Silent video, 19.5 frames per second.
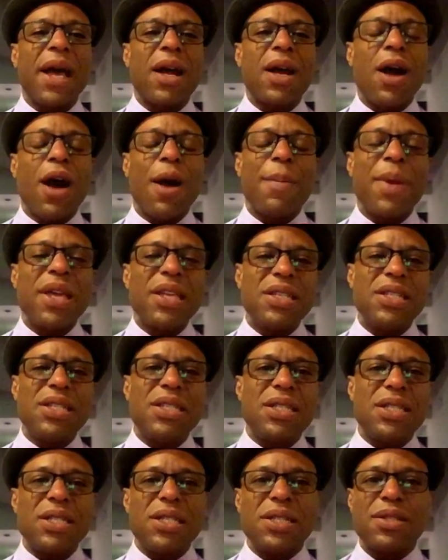Comment,
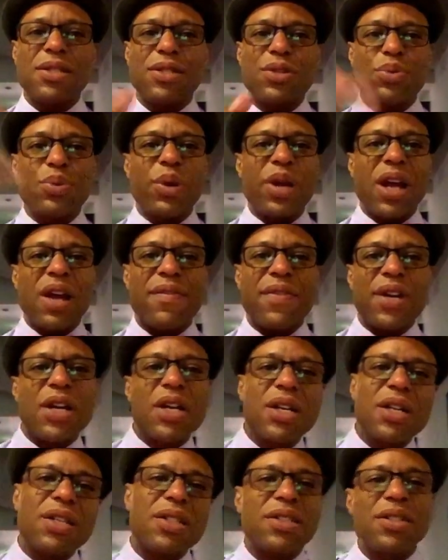
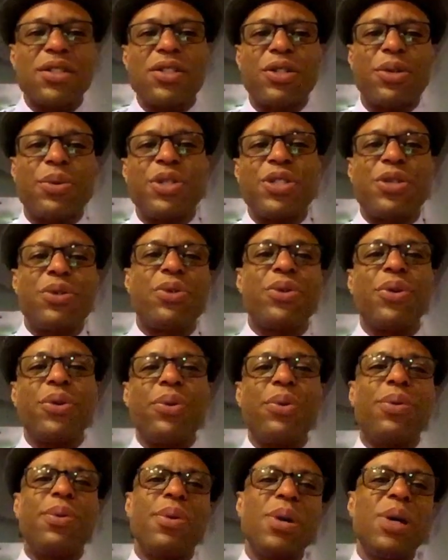whatever, do what you
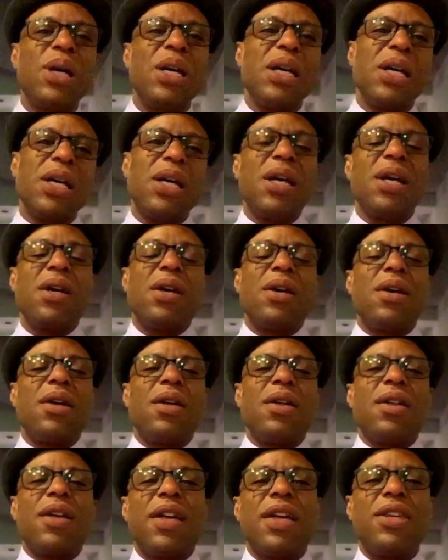do.
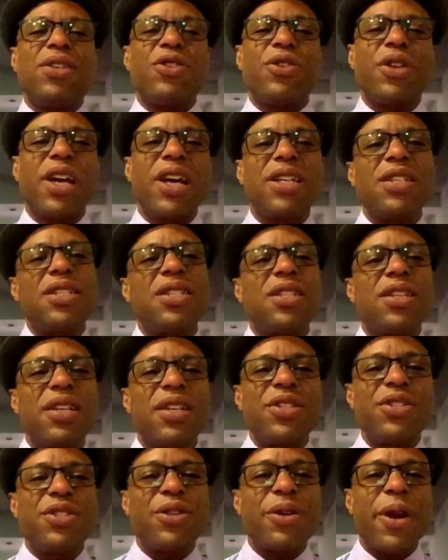Internet,
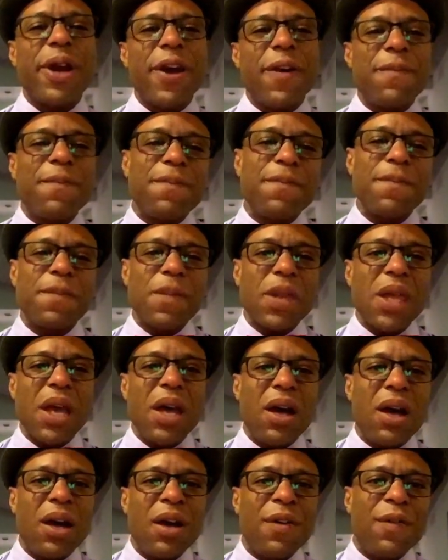Instagram,
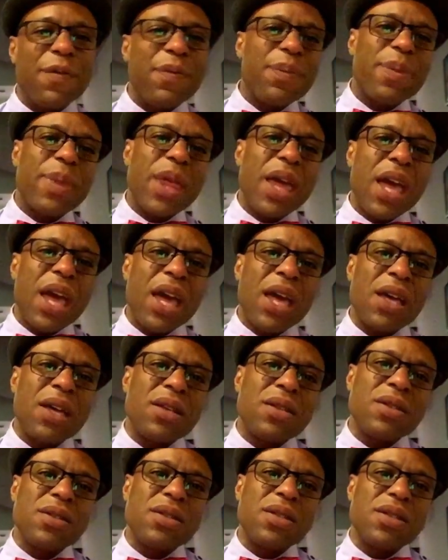
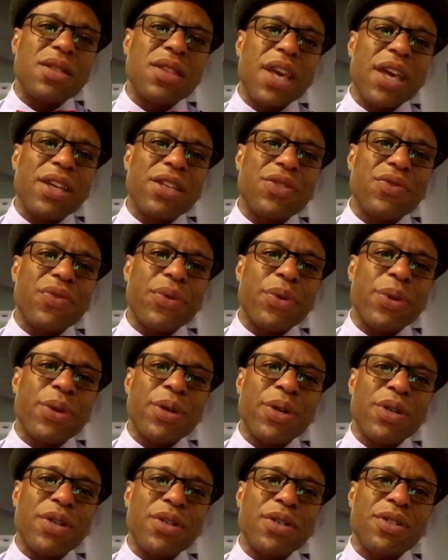and thanks
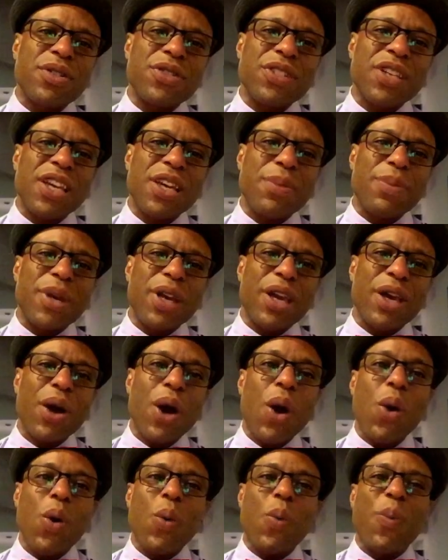for seeing me.
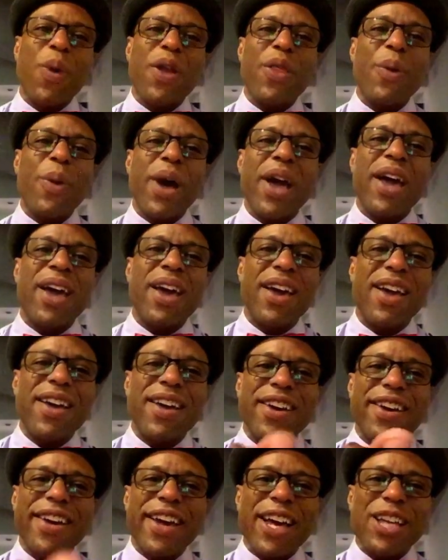Oh, by the way,
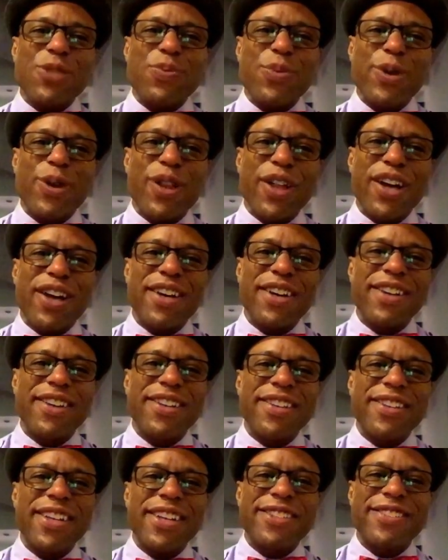Gasparilla.
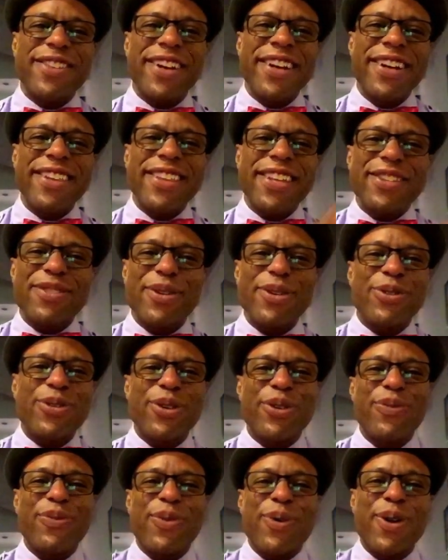That's right, that's what I was
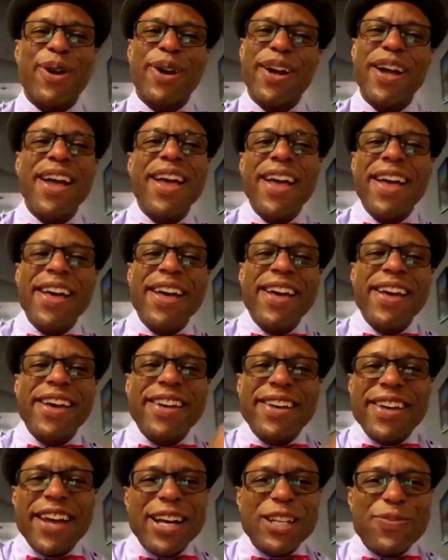looking for.
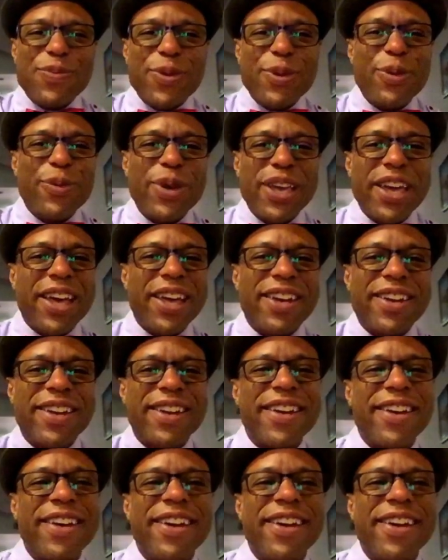Gasparilla weekend.